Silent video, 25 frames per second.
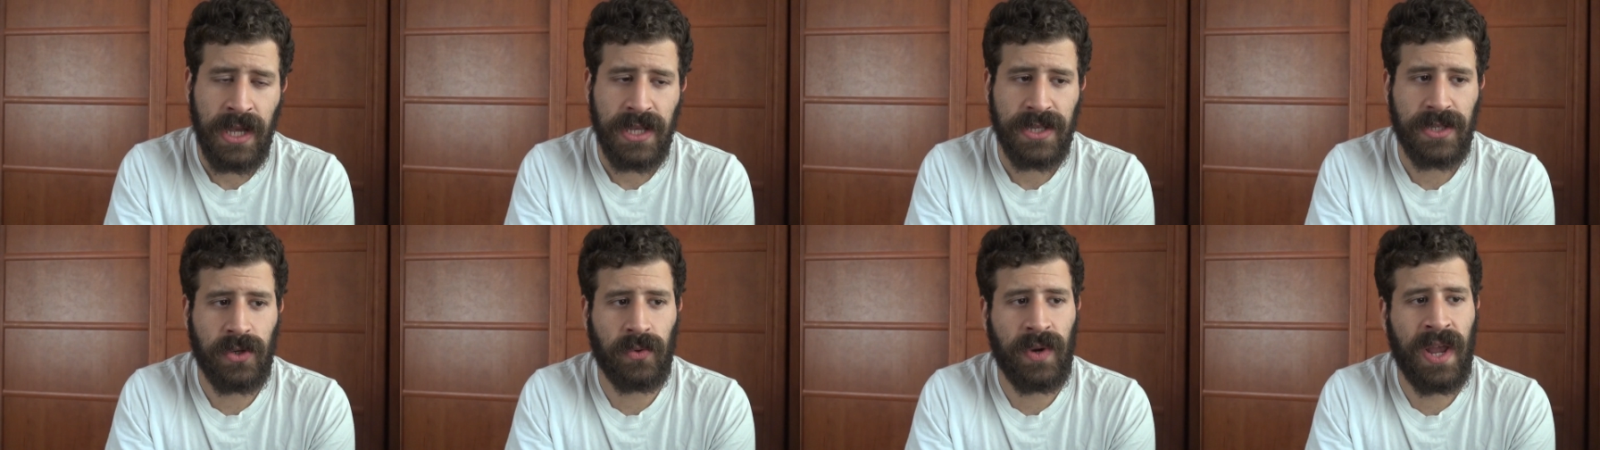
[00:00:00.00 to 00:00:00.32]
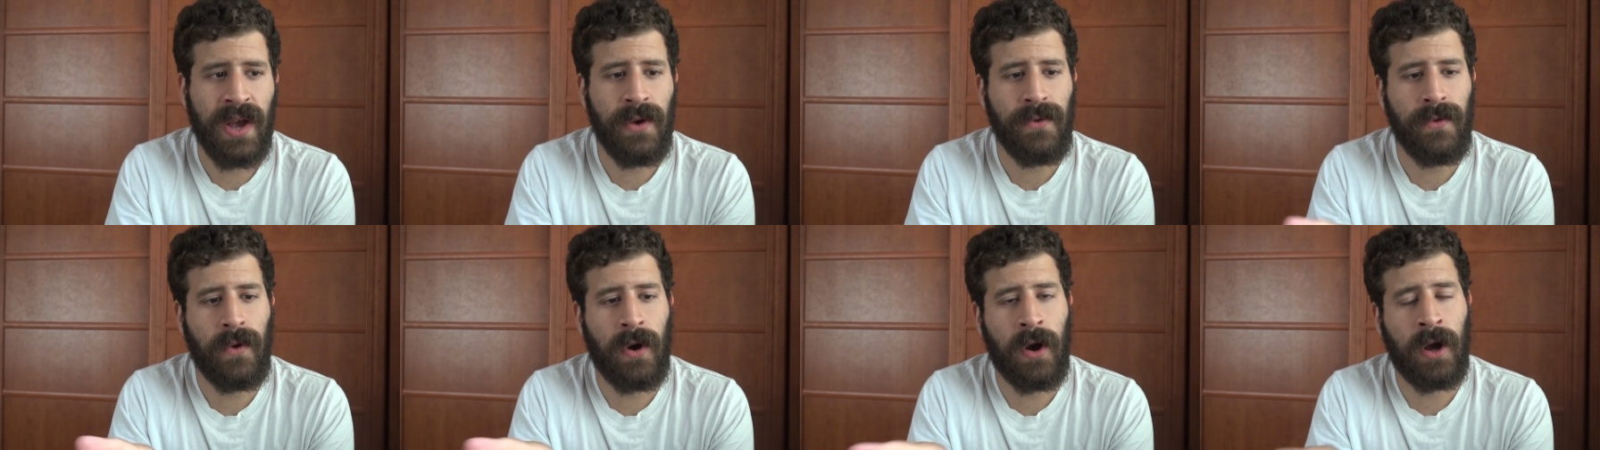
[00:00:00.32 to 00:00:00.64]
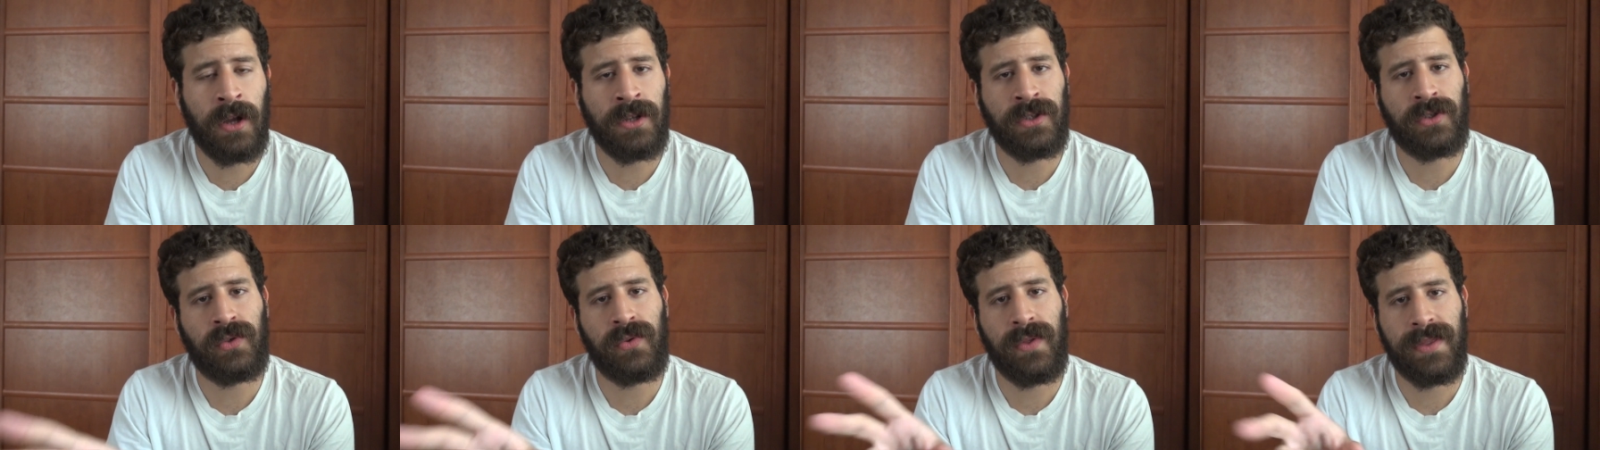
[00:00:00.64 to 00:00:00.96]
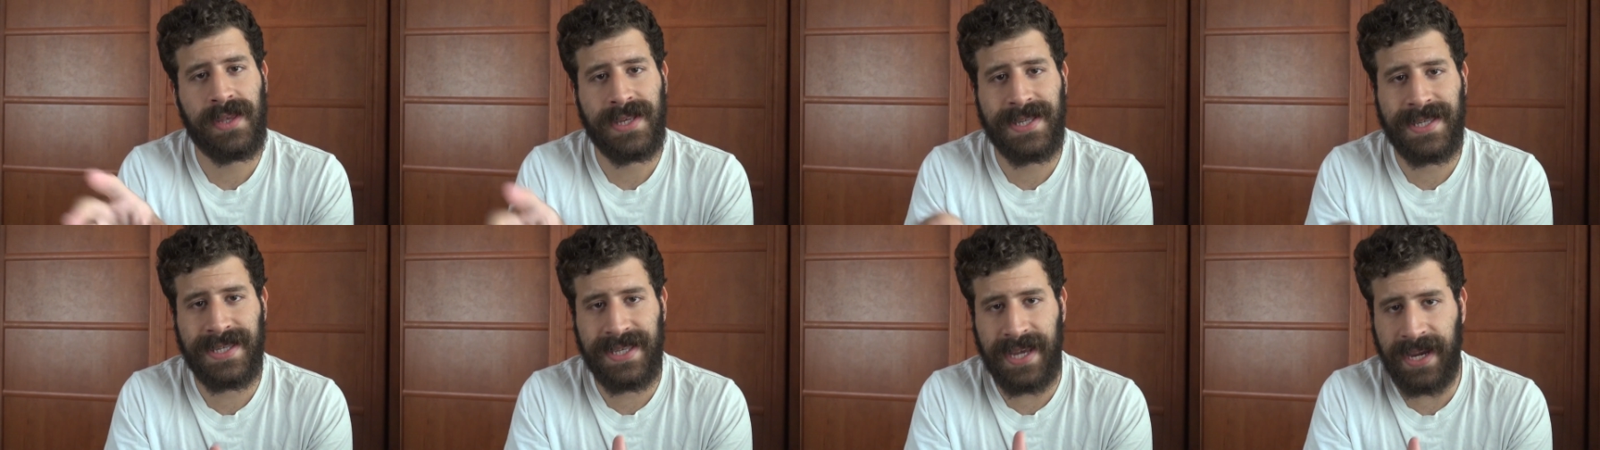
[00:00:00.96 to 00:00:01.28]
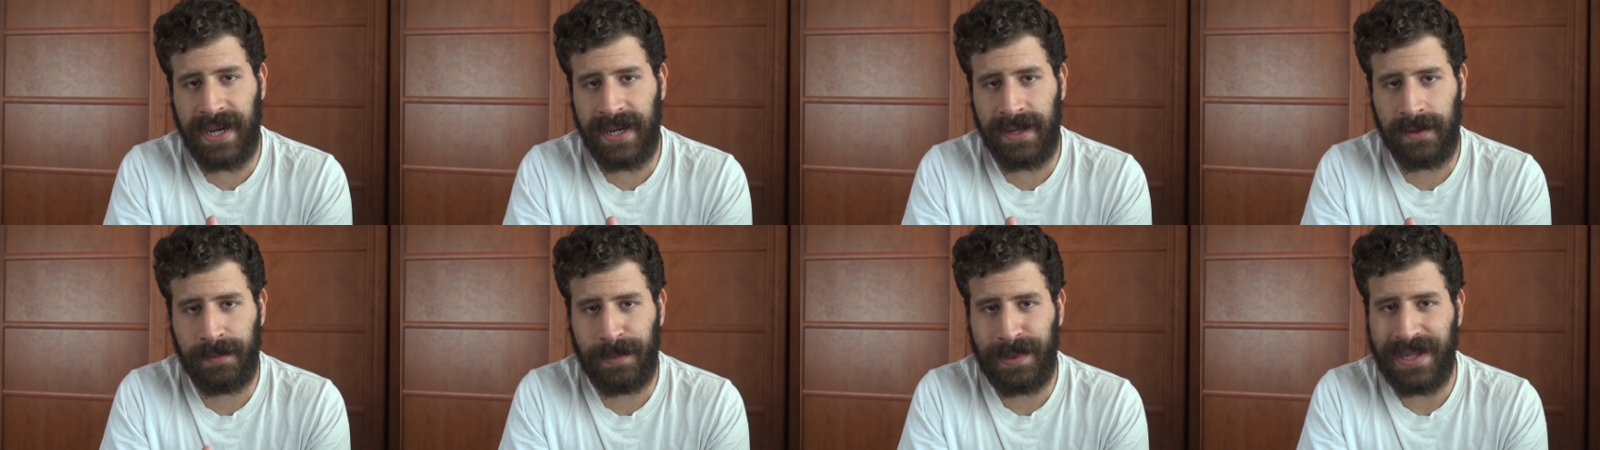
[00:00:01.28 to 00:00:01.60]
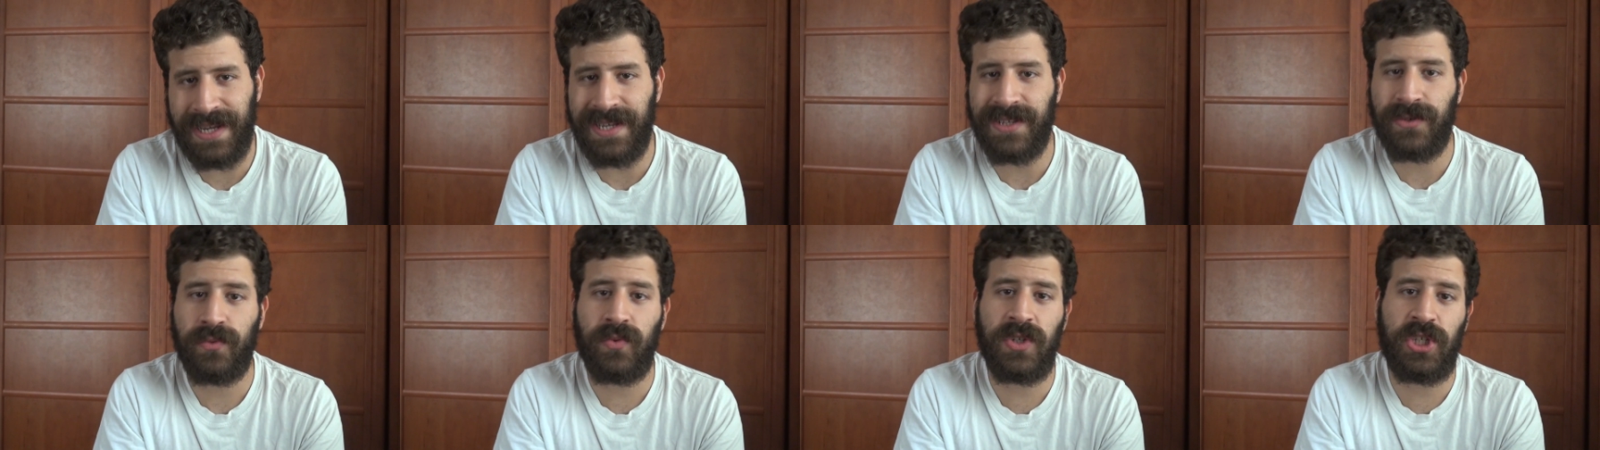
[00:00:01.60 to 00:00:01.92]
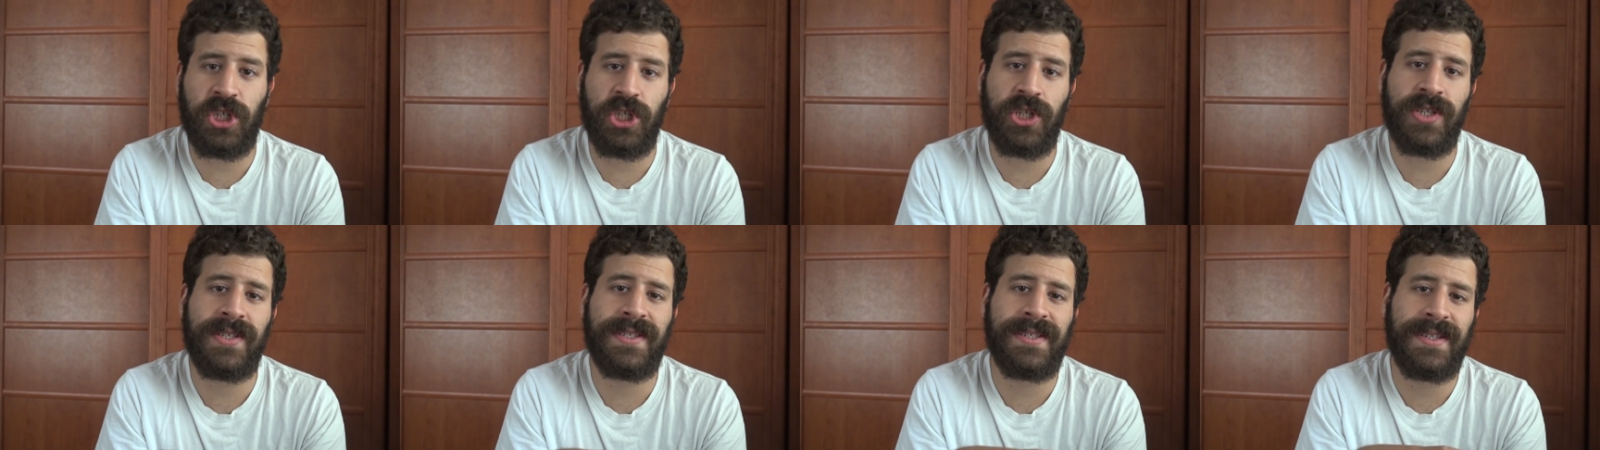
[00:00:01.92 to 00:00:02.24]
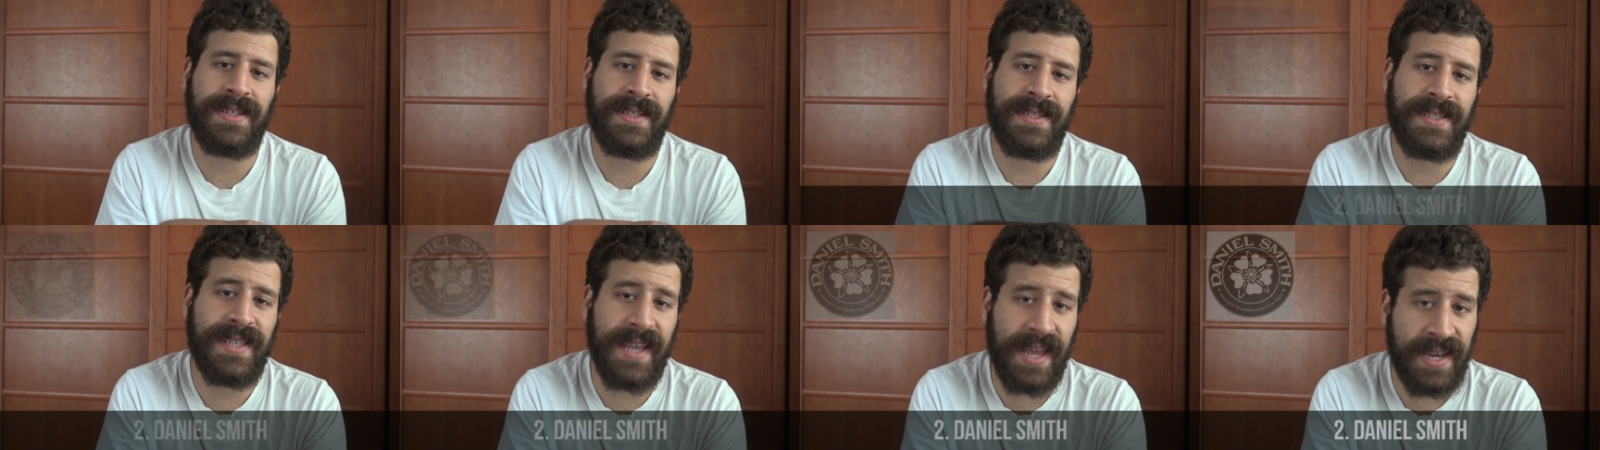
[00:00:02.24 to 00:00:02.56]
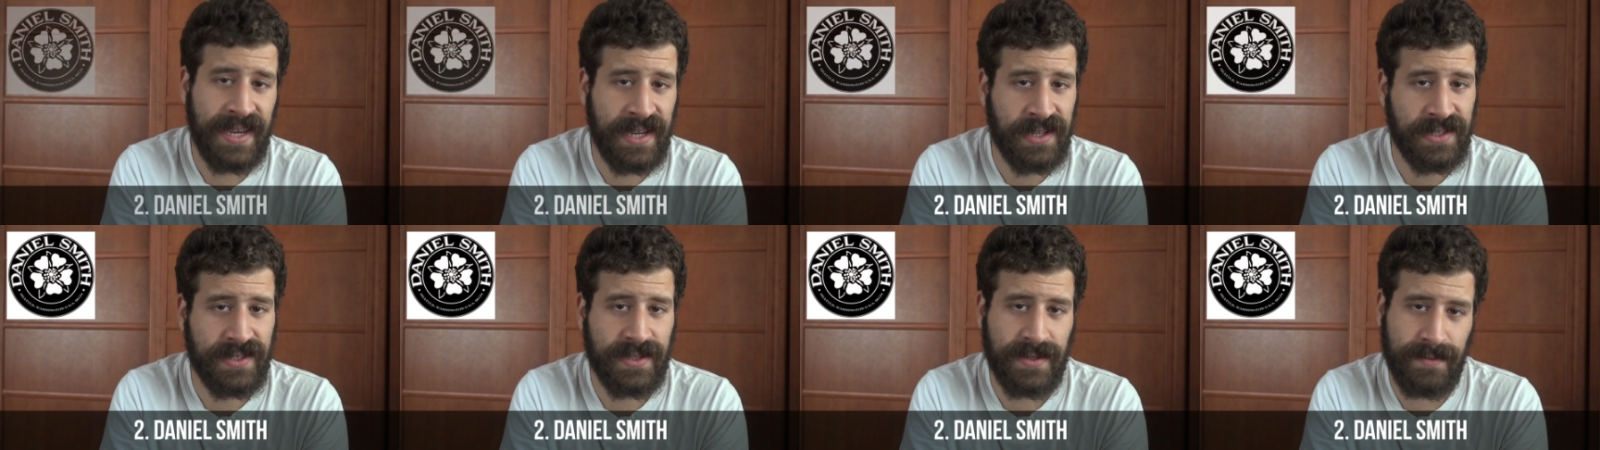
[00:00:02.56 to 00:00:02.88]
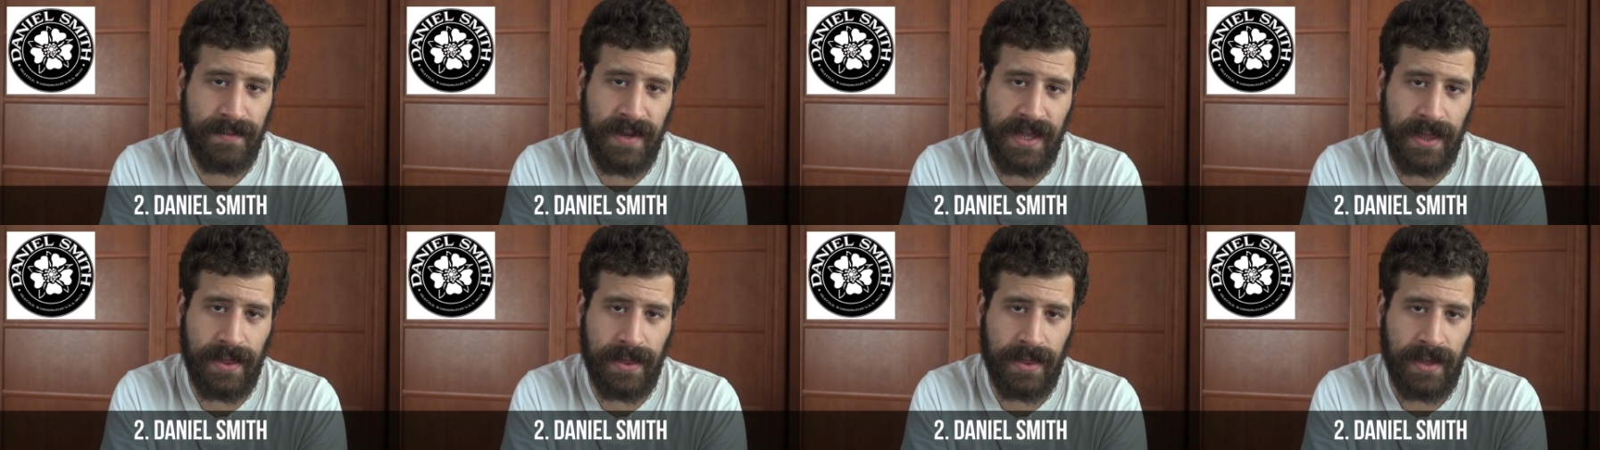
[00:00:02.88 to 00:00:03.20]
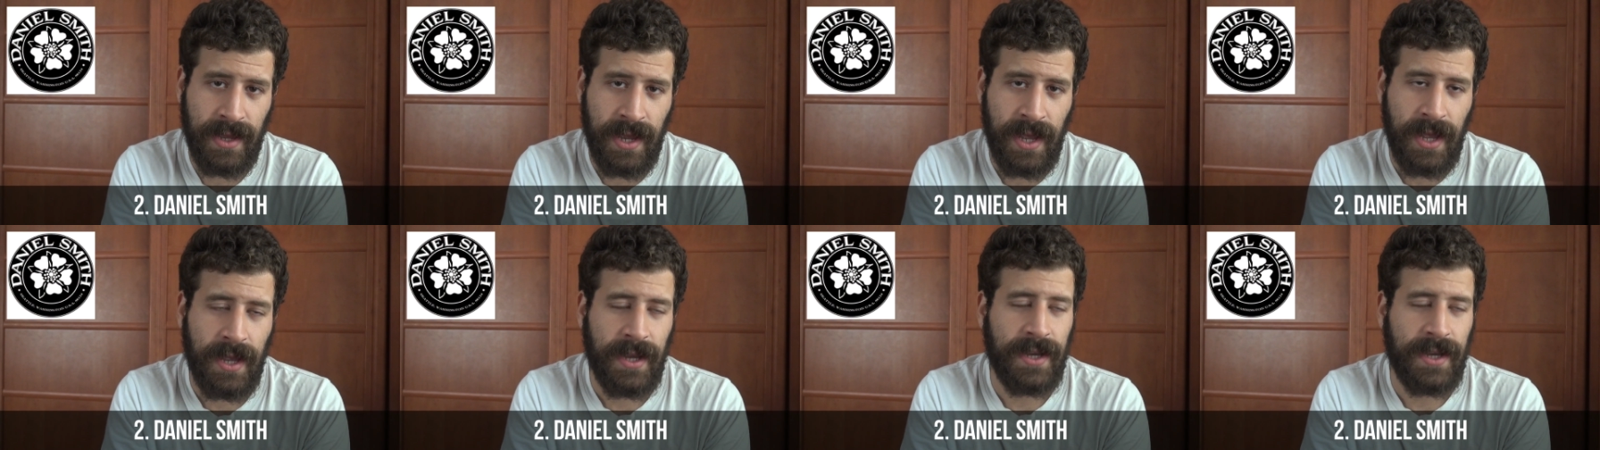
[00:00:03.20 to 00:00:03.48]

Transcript: So now on to the second place, which is Daniel Smith.